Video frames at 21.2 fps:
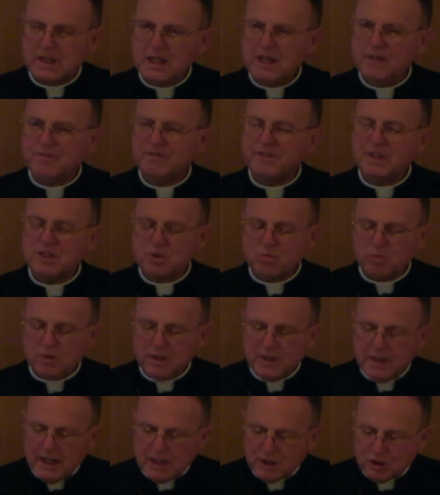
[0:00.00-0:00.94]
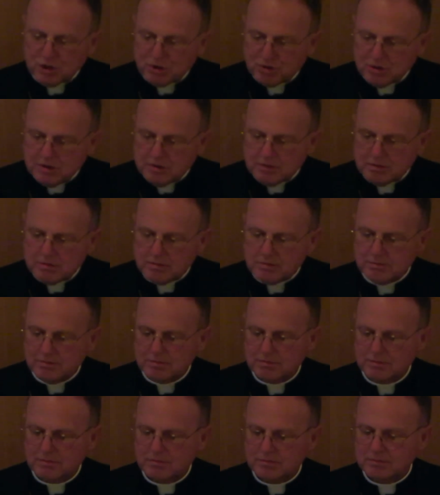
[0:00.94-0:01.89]
If this were not true,
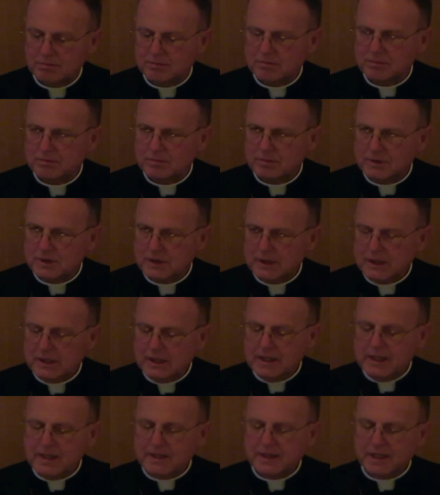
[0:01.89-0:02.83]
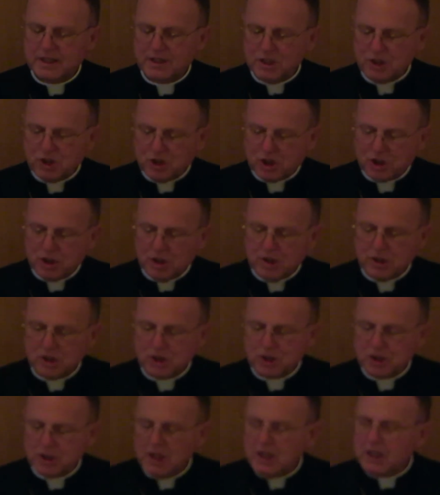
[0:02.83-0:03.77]
then the
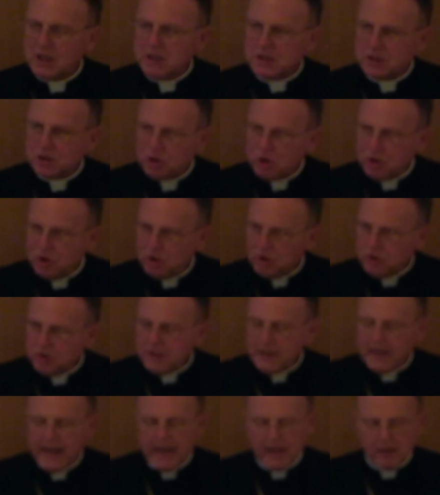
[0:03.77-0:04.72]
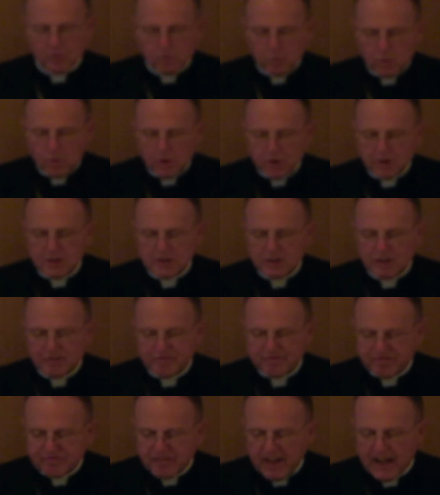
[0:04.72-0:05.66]
Church could and would
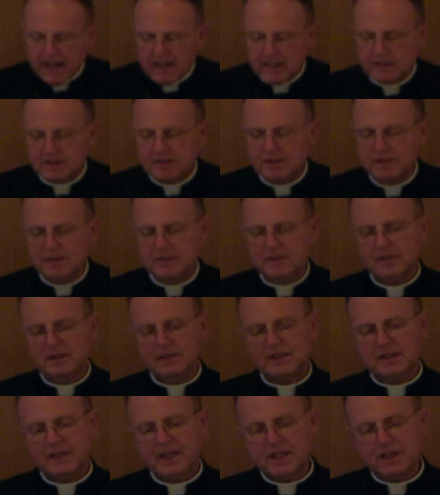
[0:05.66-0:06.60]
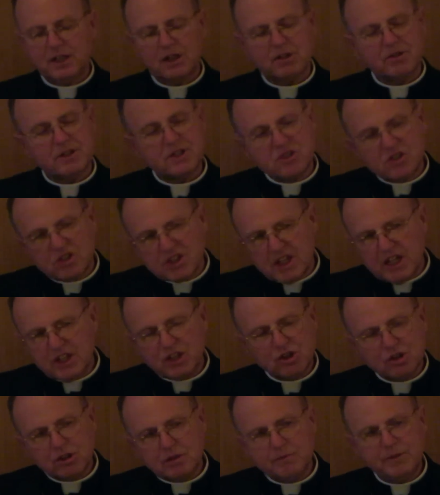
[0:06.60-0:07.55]
defect in her
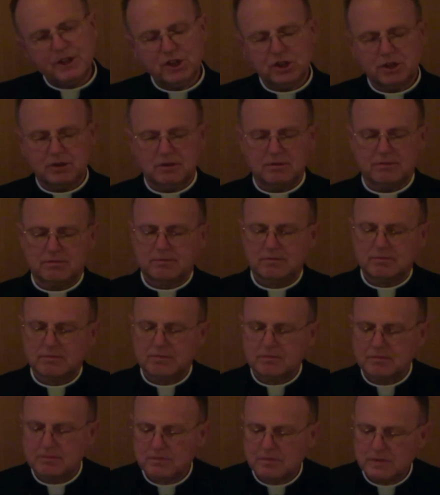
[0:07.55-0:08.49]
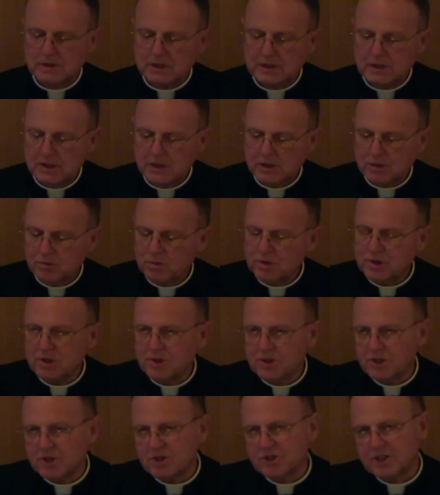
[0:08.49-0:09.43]
essential mission, which
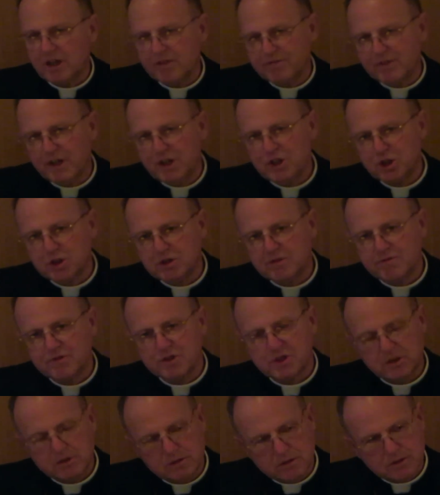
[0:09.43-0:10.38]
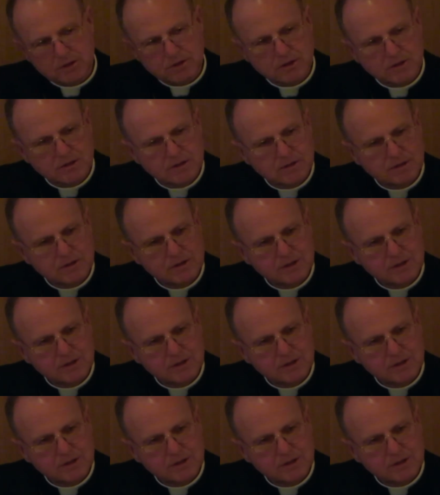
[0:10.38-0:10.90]
is the salvation of souls.